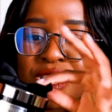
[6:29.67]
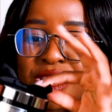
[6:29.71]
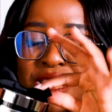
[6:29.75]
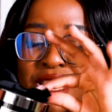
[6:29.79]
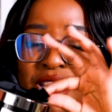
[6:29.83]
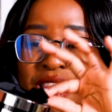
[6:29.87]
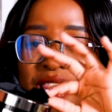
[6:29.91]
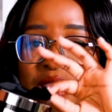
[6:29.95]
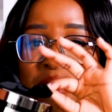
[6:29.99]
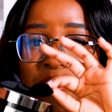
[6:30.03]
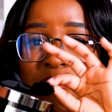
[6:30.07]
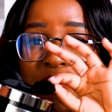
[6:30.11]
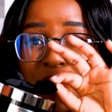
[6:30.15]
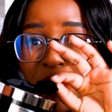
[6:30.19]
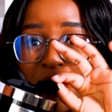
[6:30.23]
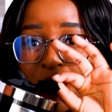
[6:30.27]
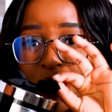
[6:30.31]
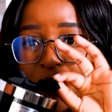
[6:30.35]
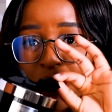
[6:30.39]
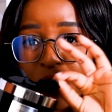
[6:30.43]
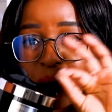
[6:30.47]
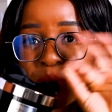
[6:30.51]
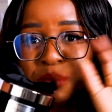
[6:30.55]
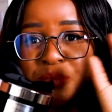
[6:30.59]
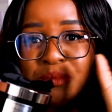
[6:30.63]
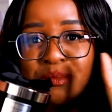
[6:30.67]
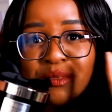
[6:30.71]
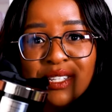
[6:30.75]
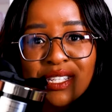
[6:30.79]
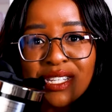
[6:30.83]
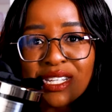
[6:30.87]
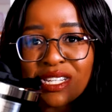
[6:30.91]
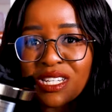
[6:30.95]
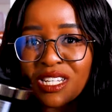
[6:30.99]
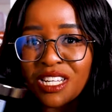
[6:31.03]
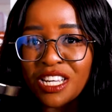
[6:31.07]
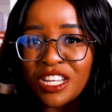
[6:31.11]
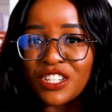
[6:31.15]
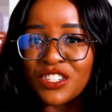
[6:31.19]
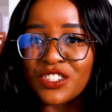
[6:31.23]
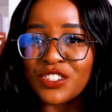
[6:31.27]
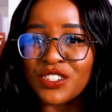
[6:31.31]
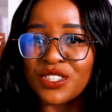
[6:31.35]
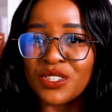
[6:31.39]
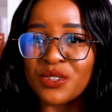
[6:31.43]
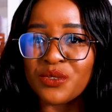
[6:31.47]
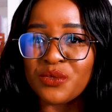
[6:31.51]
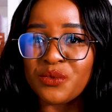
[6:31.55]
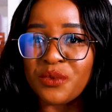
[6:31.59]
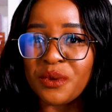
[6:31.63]
is that the bow
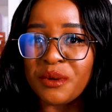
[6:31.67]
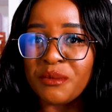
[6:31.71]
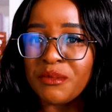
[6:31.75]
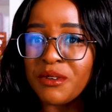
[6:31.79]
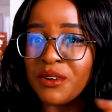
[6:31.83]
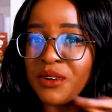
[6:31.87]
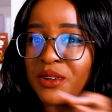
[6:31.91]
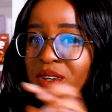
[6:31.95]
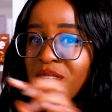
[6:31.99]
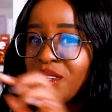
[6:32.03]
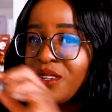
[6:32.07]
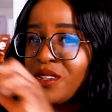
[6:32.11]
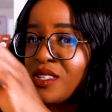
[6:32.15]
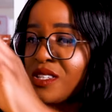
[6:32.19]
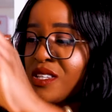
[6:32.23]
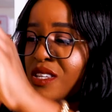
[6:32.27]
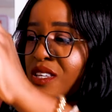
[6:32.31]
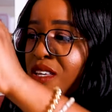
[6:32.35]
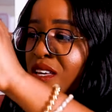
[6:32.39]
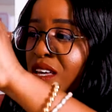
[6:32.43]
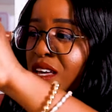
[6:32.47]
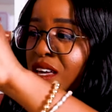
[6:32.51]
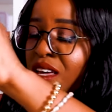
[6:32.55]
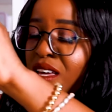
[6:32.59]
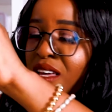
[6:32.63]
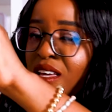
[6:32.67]
presentation, the ribbon, you see